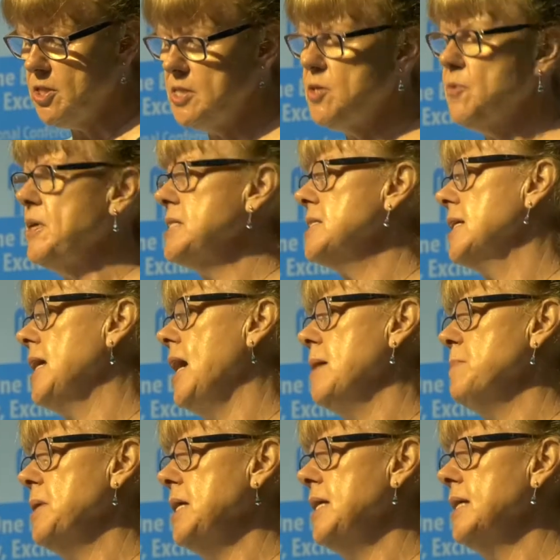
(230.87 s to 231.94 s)
Seresta
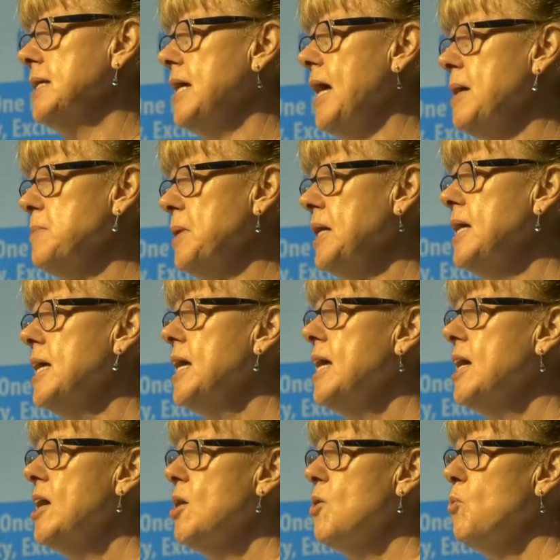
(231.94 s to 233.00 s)
Kama Ian Kama,
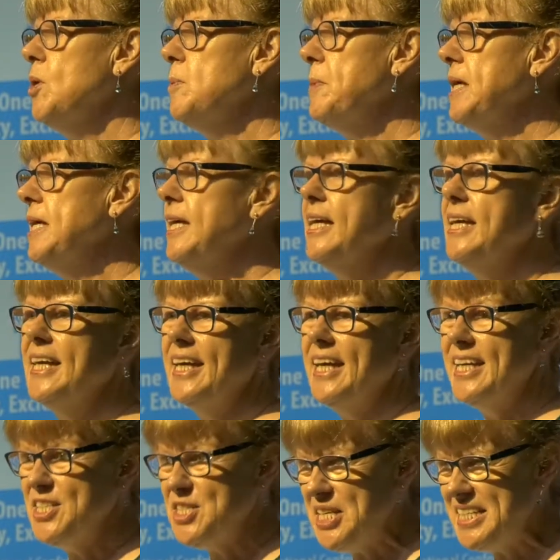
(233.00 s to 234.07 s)
will be,
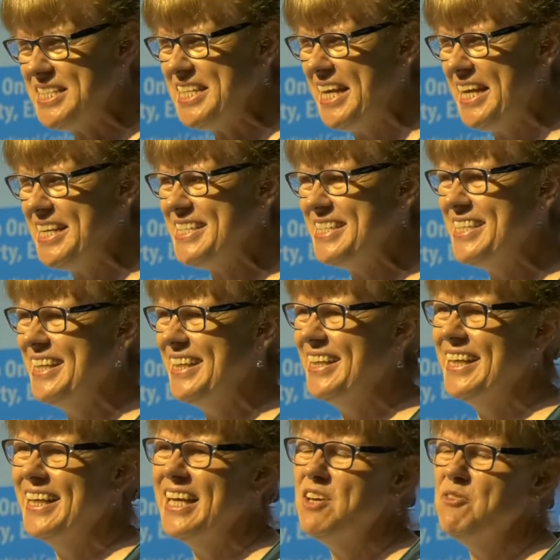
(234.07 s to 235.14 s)
in 10 days,
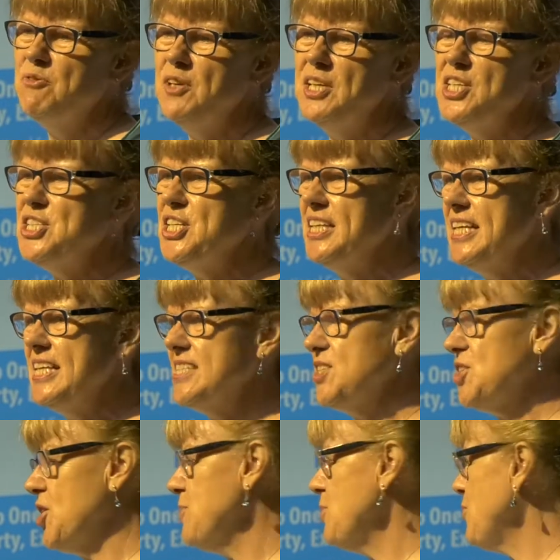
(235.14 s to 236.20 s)
finishing his
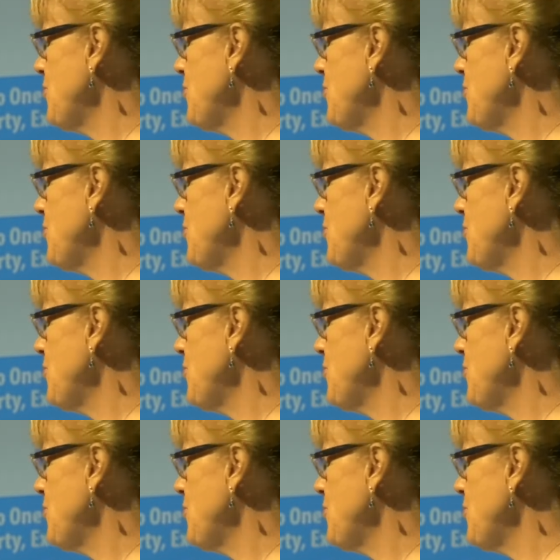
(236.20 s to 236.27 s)
term of